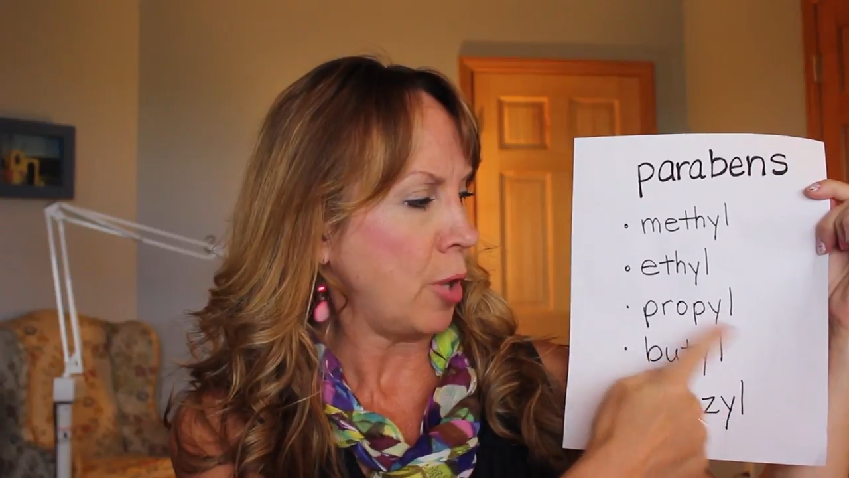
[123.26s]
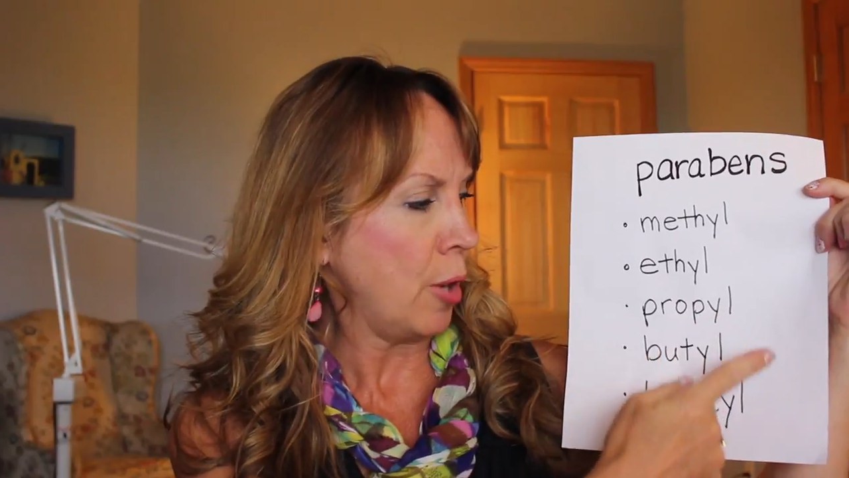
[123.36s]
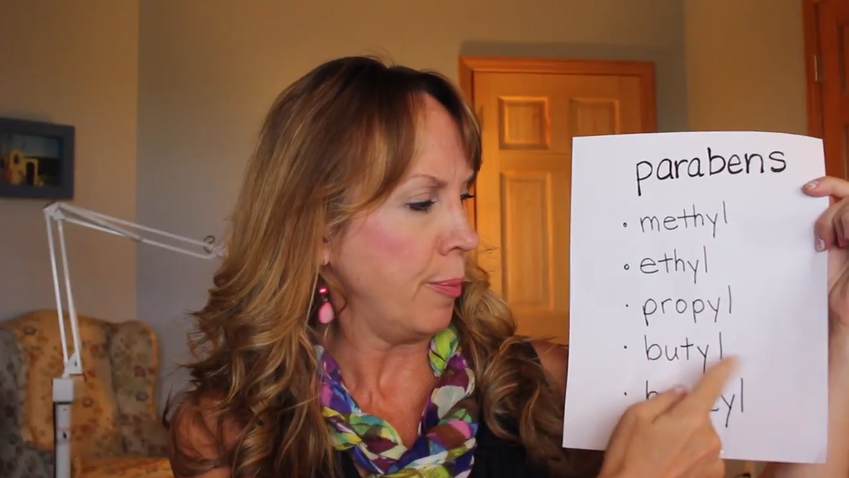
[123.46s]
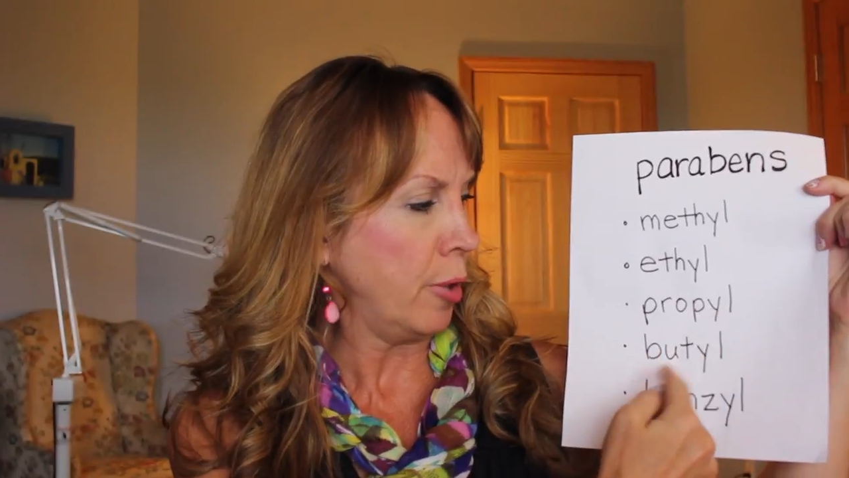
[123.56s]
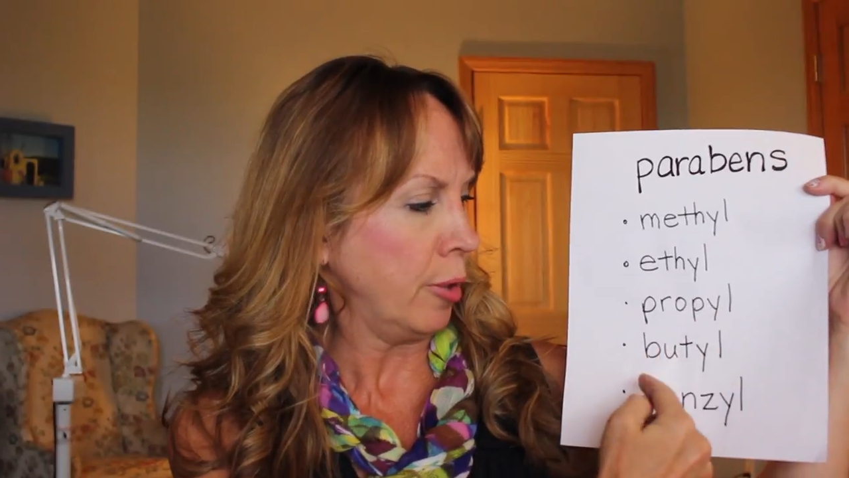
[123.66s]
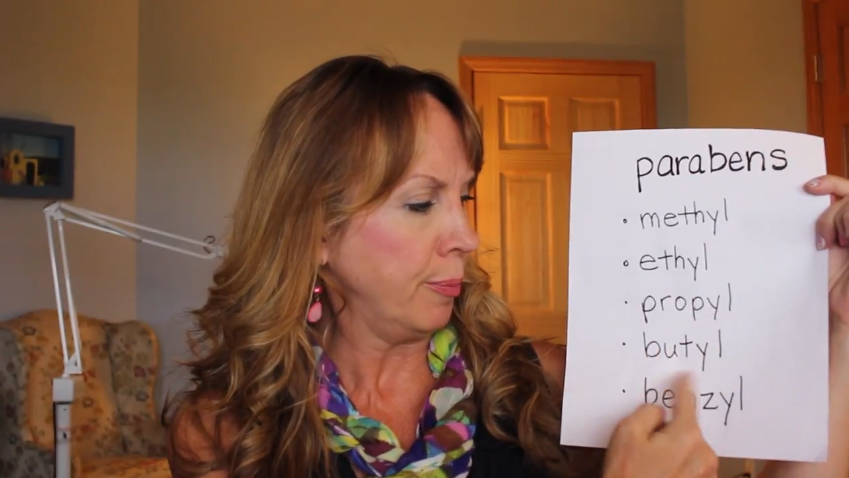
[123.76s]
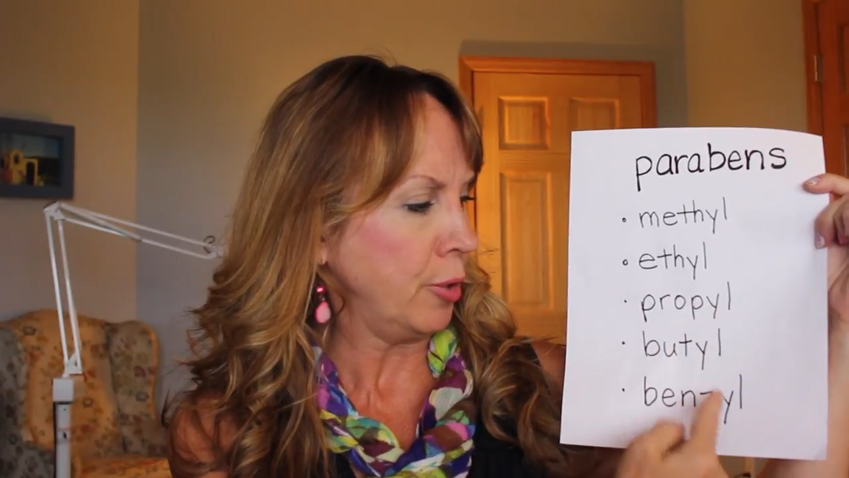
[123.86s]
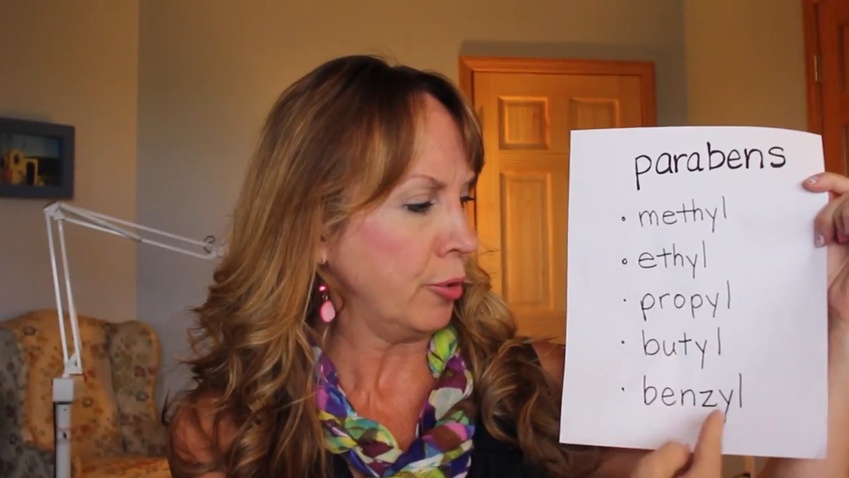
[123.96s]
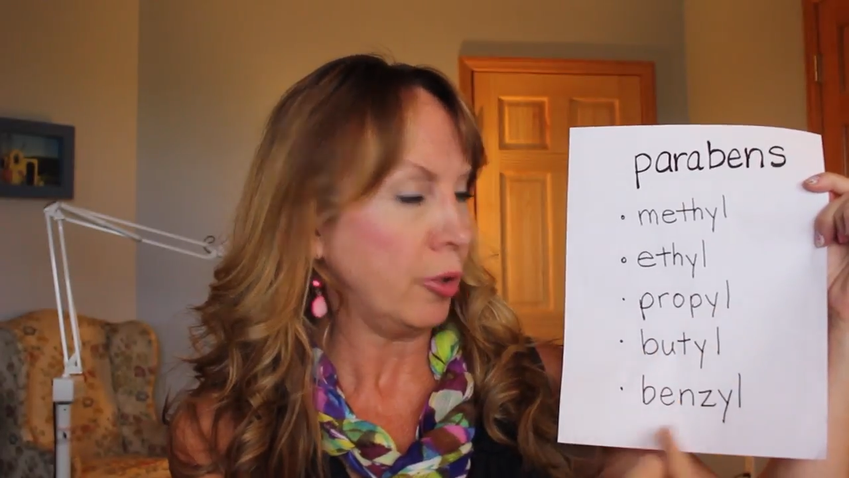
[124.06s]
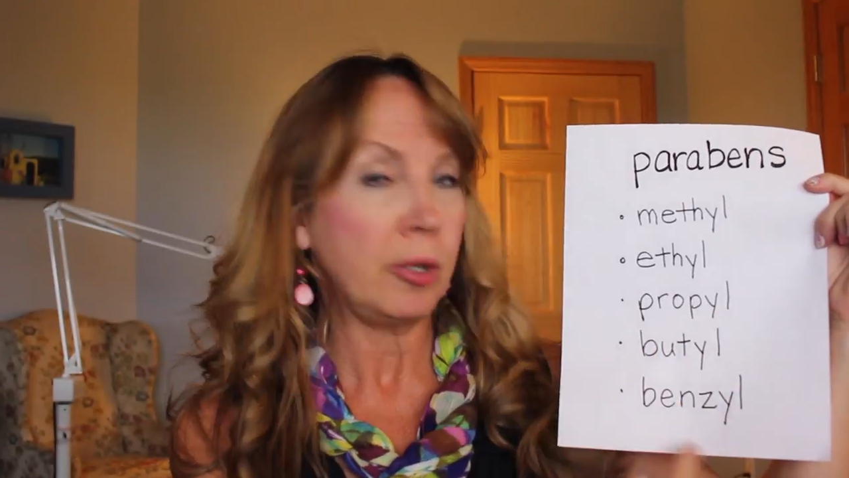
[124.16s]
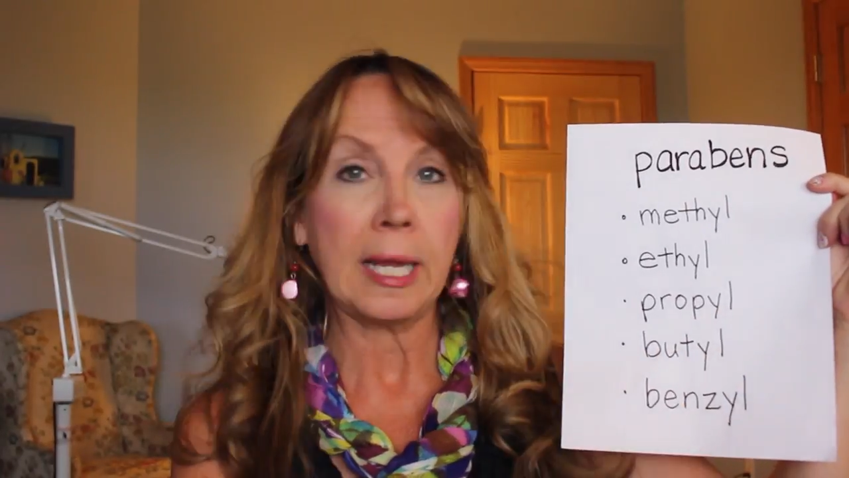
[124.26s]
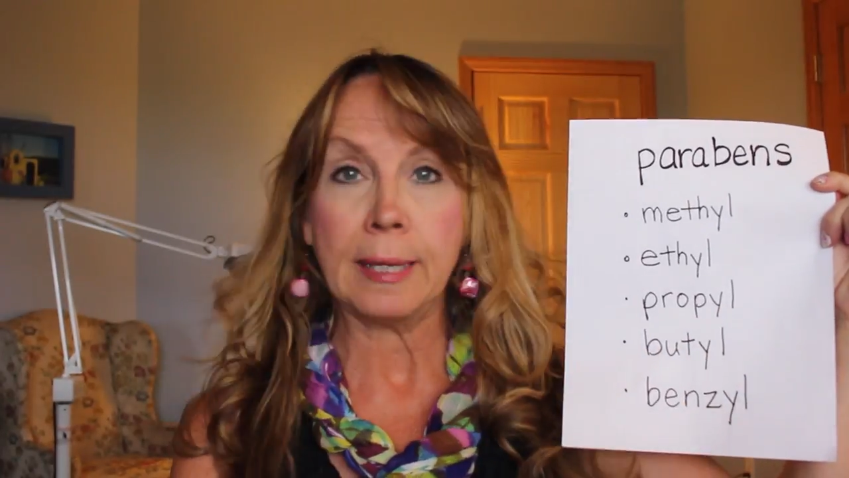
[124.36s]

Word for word: propyl, butyl,